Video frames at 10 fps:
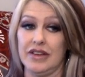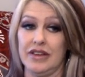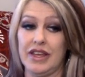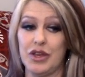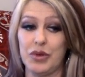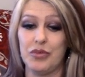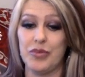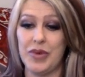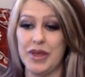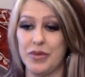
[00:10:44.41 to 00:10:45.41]
He
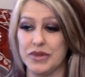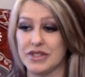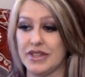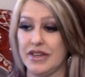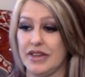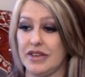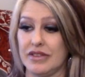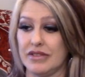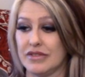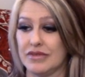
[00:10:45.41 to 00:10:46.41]
was the
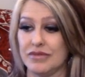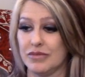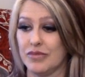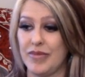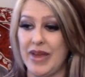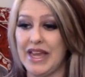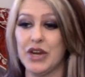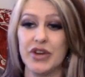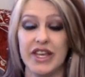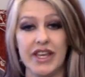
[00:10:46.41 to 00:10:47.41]

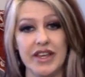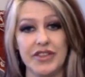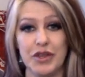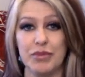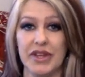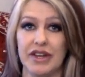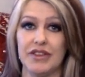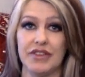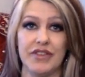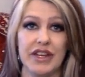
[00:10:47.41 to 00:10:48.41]
angry kid that
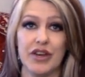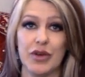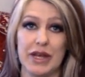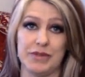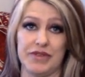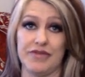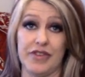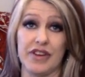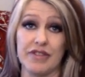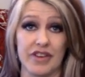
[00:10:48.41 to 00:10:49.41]
played the video games in
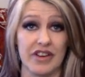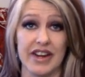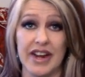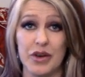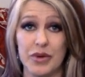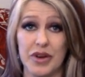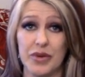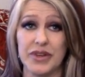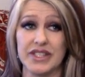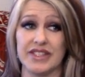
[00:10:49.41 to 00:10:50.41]
front of her, and I would
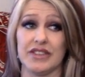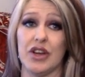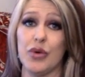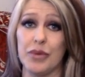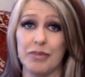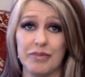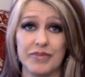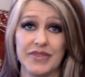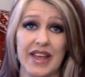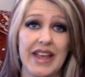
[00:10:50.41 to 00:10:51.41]
always go and
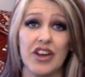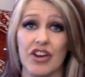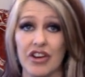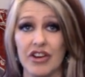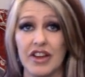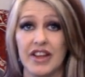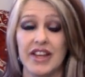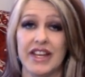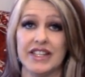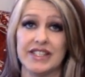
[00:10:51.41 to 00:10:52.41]
take her
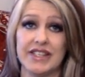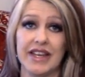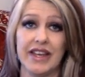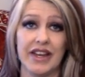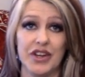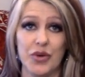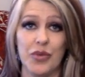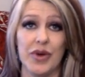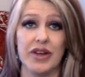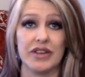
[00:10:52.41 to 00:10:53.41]
and say, I
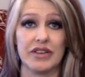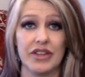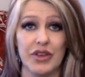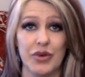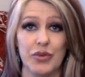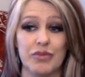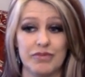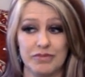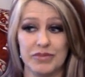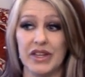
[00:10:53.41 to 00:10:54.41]
don't want you
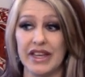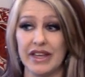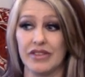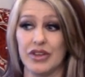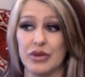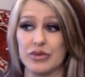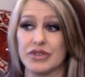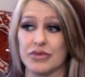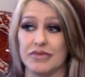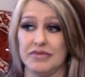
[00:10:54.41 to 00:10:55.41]
playing
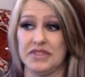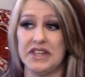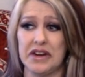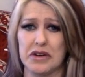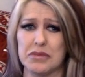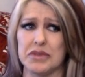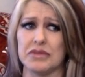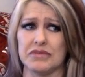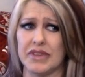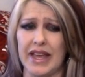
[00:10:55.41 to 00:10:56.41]
those
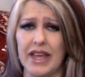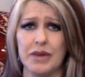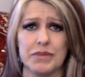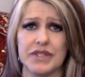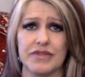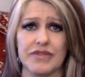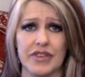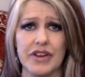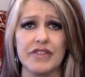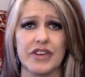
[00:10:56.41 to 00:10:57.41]
terrible games in
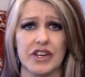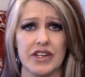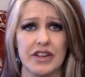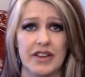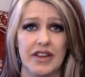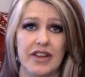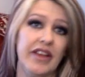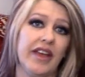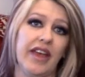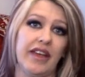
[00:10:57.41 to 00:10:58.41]
front of her.
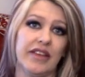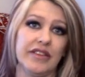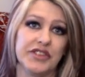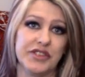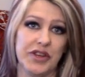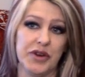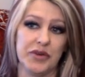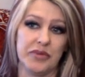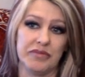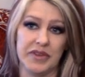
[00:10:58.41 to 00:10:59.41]
And
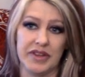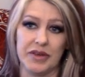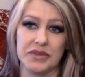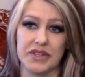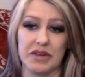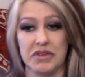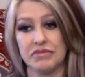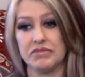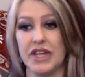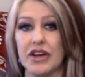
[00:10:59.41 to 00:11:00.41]
so he was like,
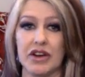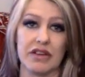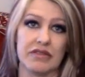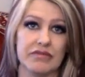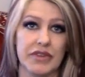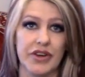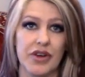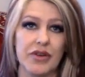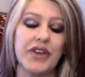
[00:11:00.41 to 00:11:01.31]
well, take her, you know.